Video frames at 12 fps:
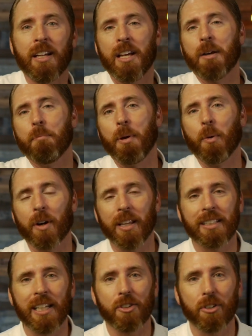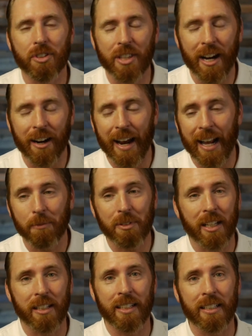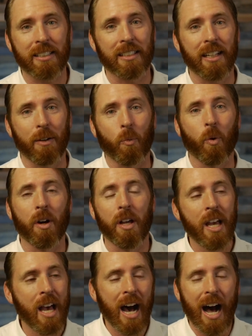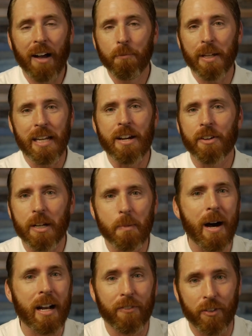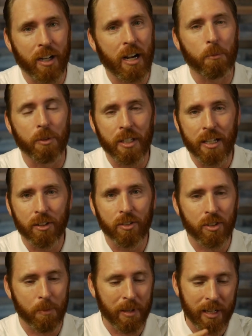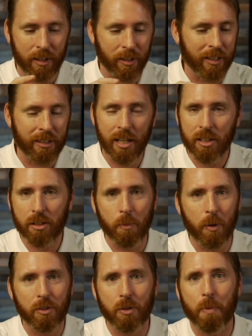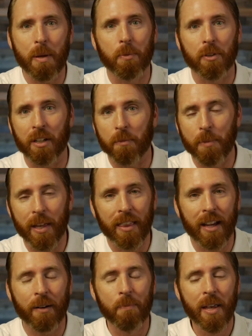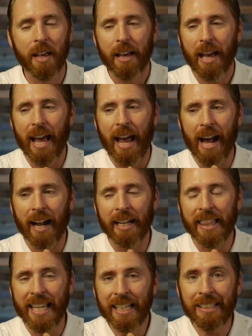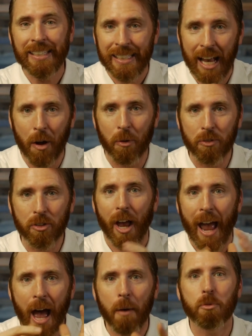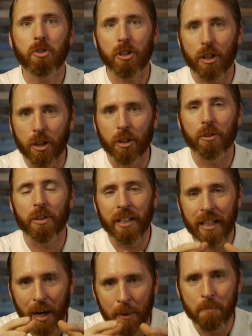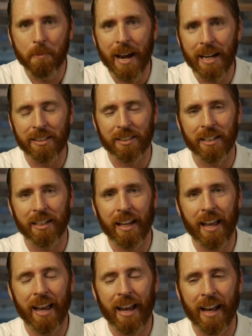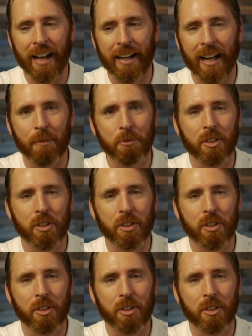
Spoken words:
to be one of the teachers there. And I'm telling you, I've been hearing about it for a couple of years. I've been hearing the testimonies of people that have been there. And this sounds absolutely amazing. And